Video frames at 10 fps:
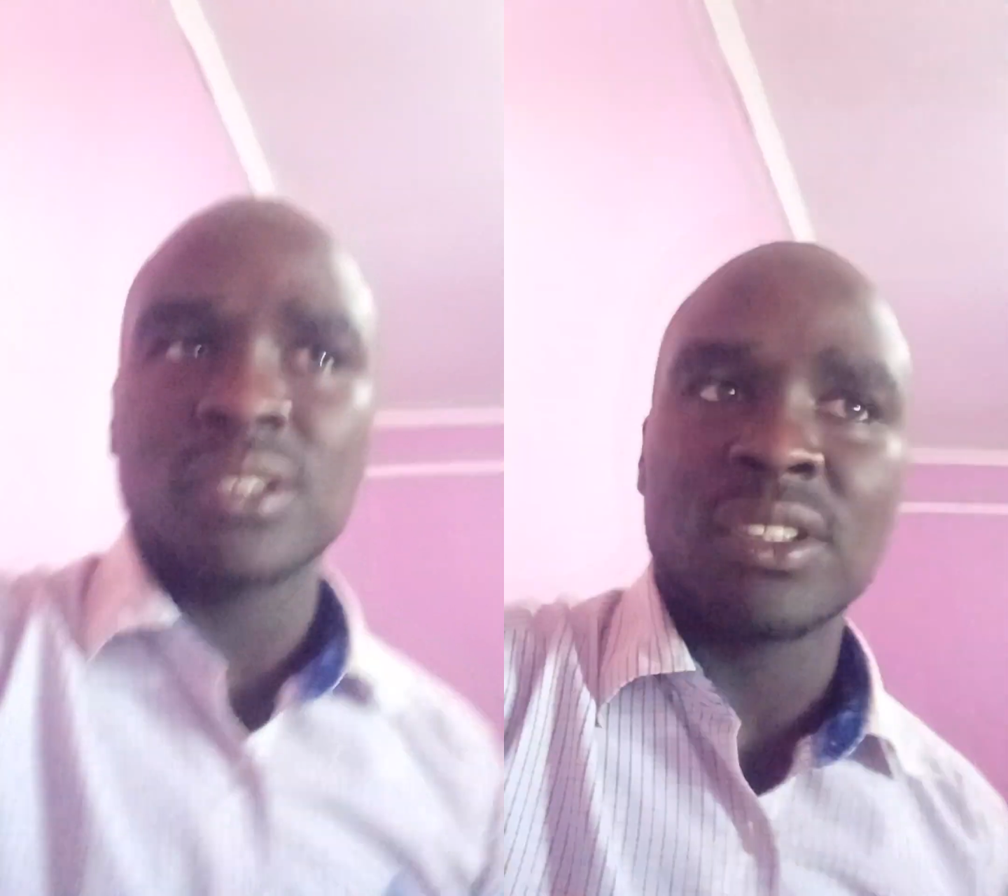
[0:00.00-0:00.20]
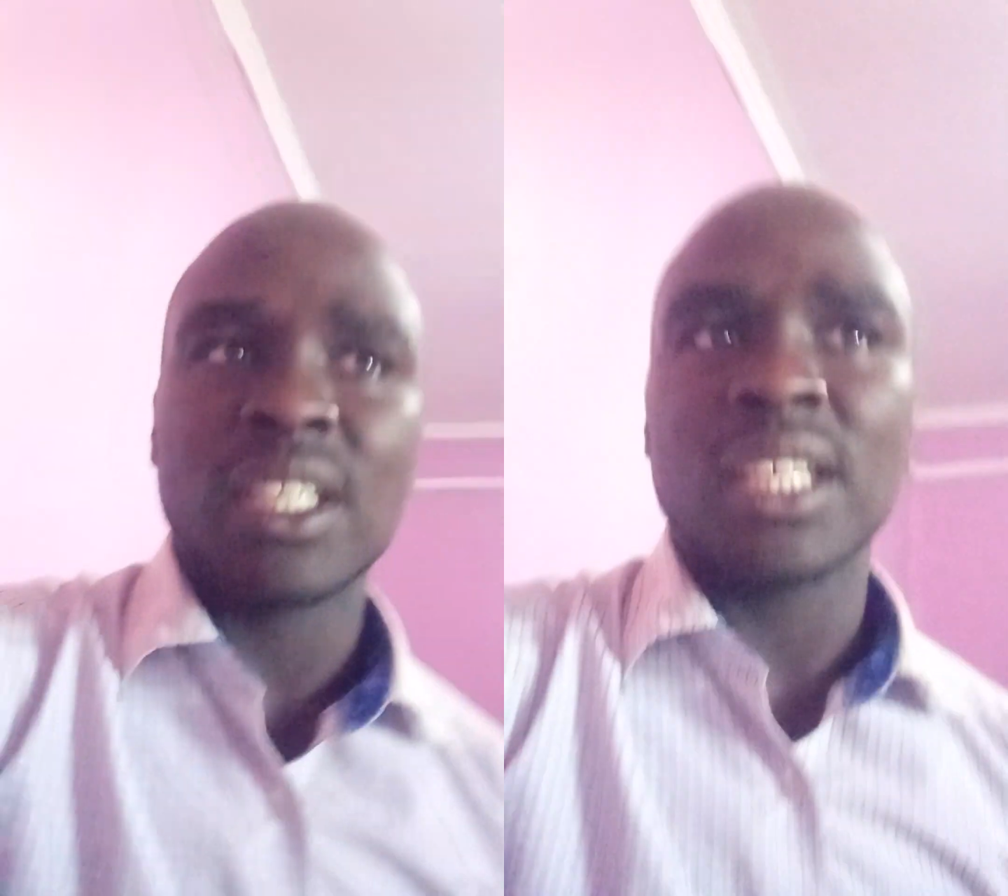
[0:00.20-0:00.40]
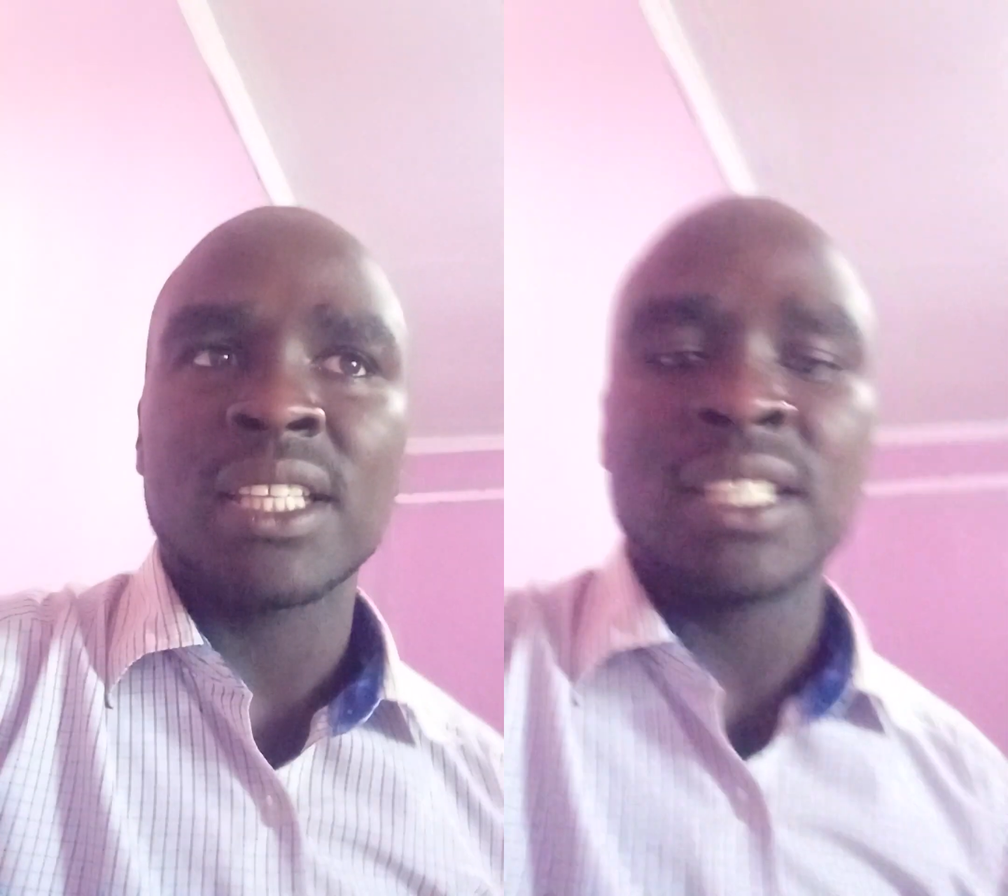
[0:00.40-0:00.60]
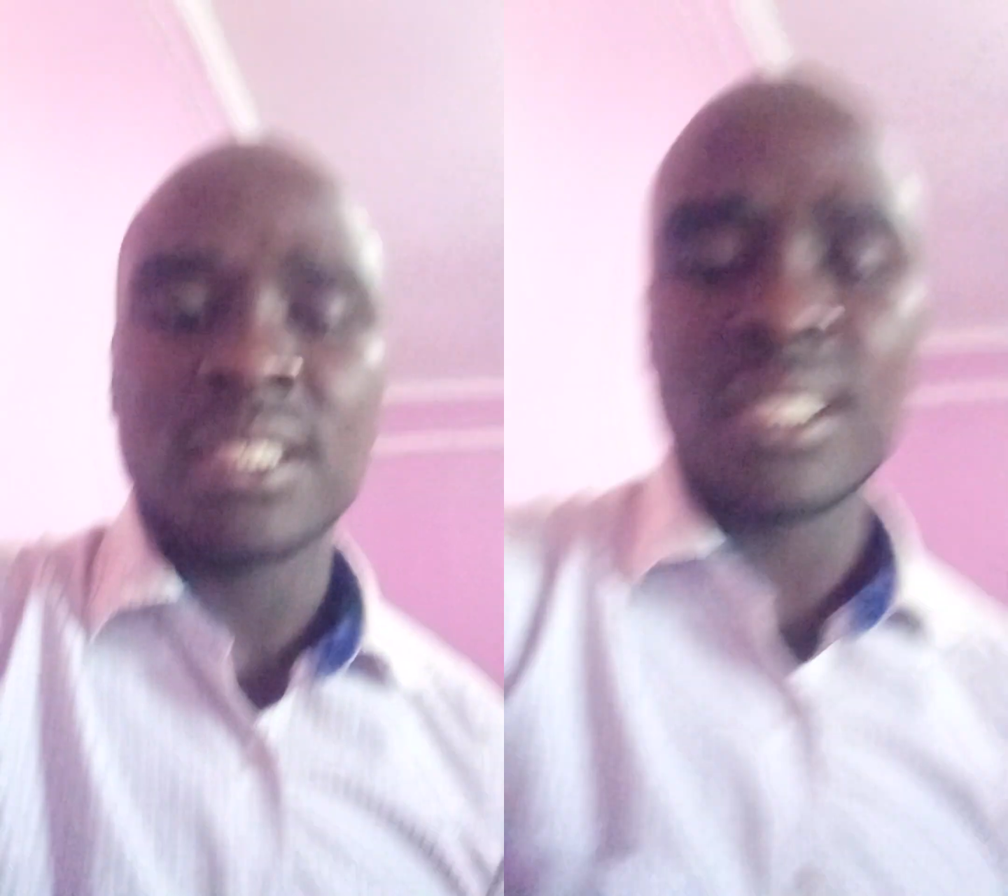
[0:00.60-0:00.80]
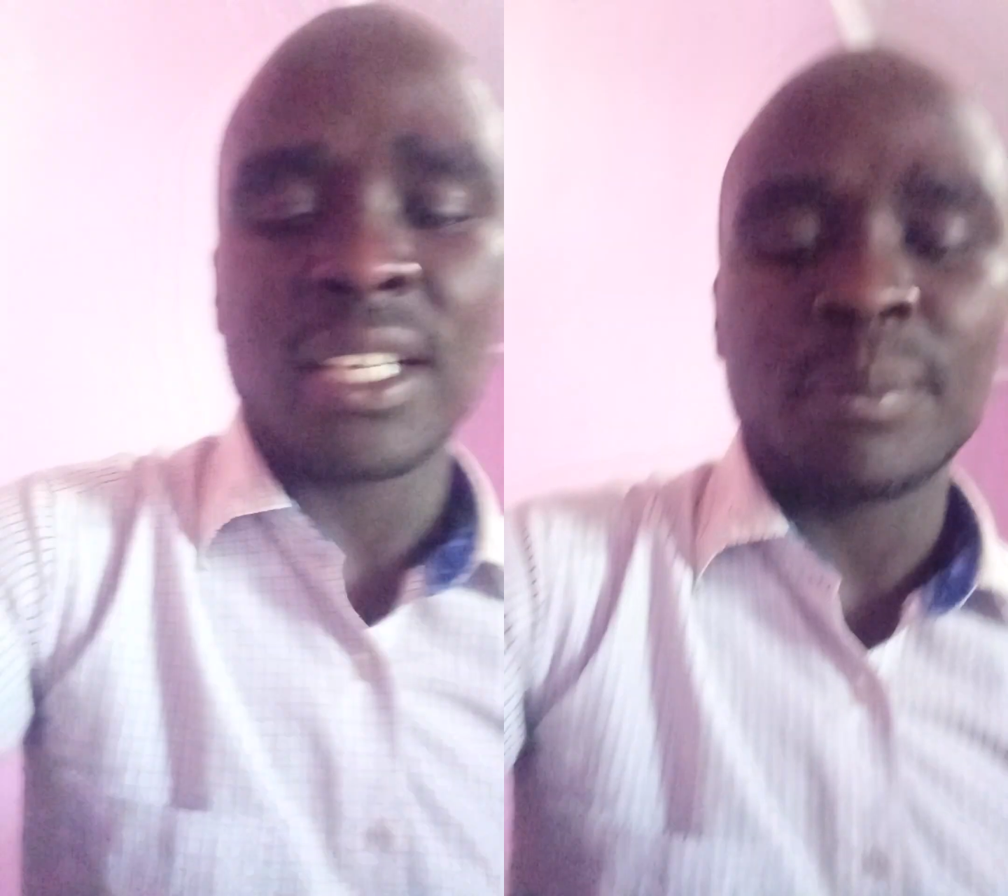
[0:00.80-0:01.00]
okay, this
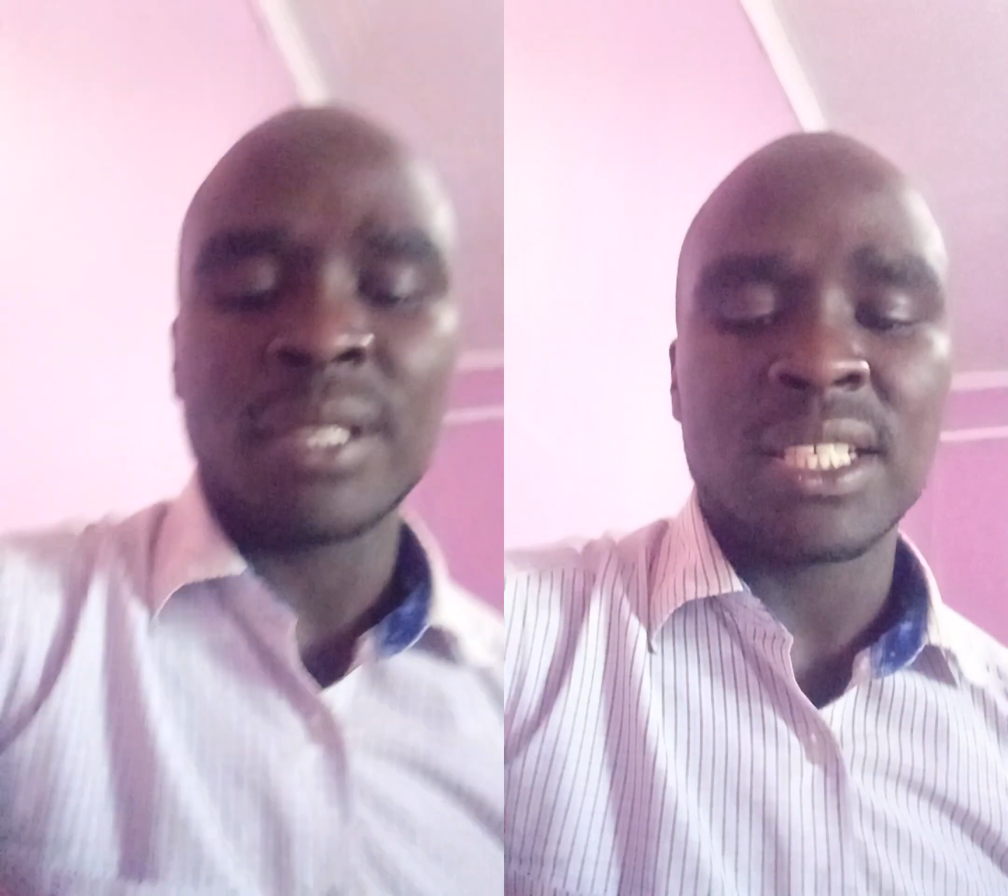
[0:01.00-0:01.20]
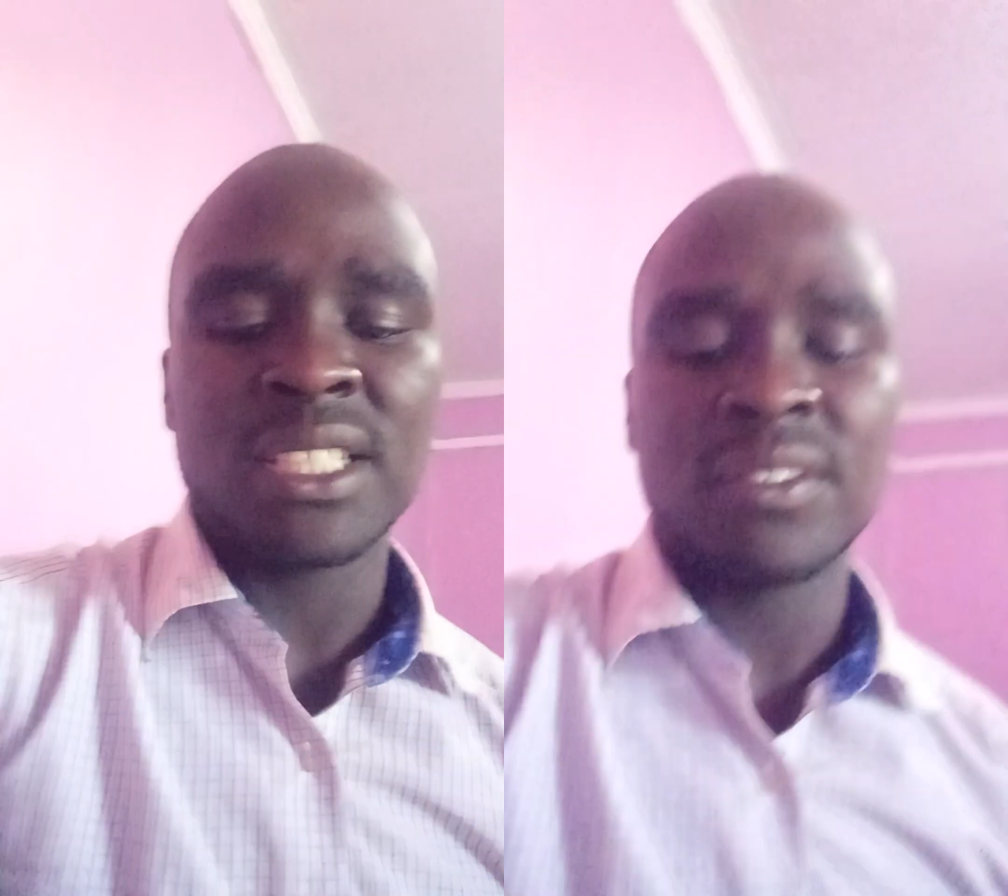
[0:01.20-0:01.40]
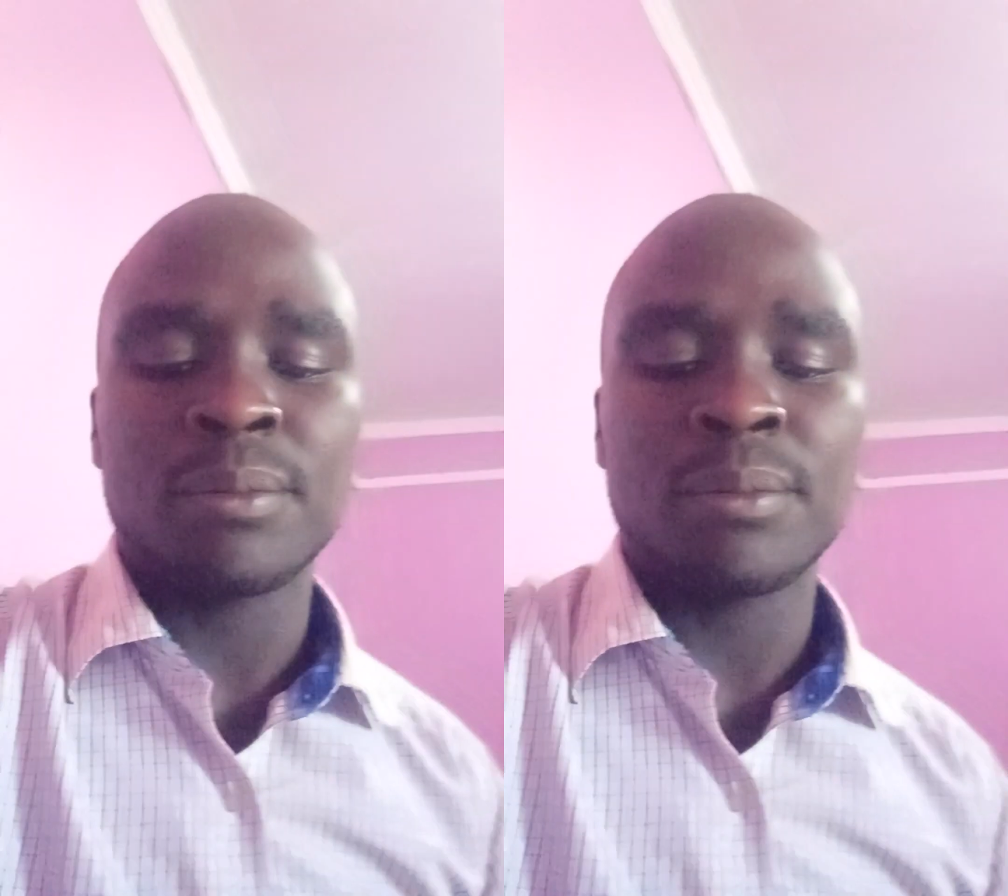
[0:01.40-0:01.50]
can be achieved